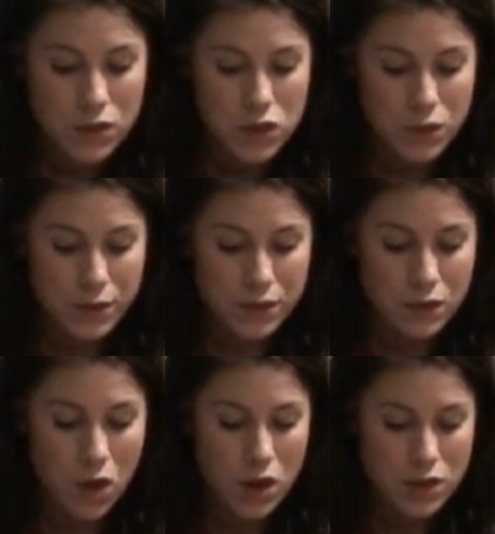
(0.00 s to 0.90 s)
She was
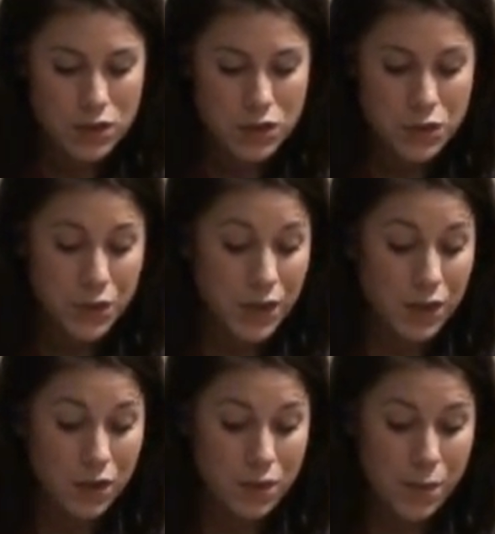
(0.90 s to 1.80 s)
not too
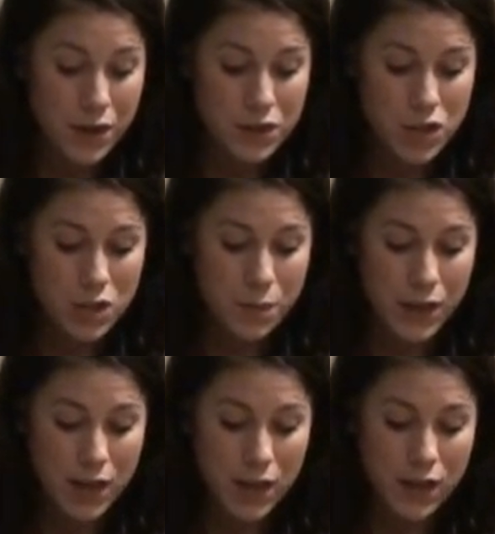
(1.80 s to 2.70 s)
keen on the marriage at the
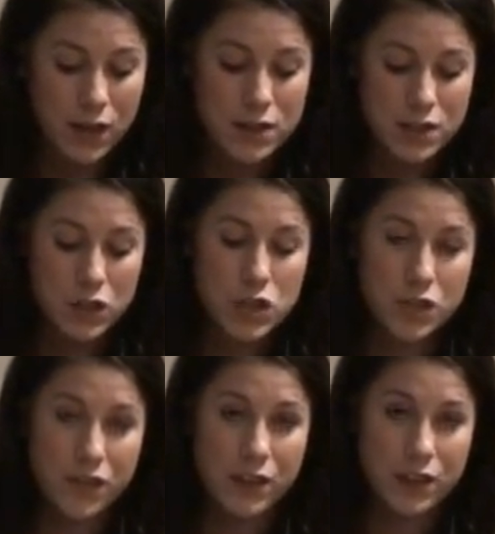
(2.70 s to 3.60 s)
beginning until
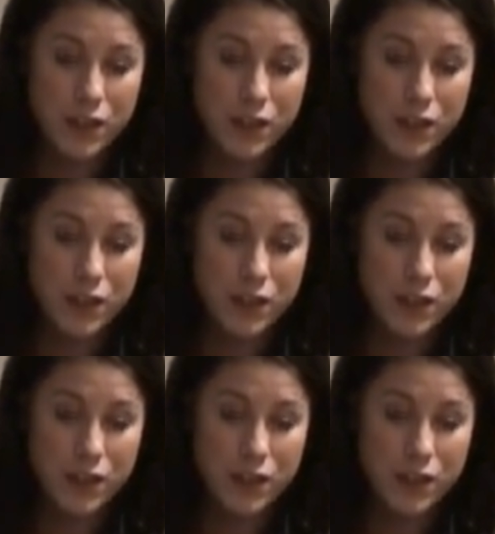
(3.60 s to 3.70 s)
she fell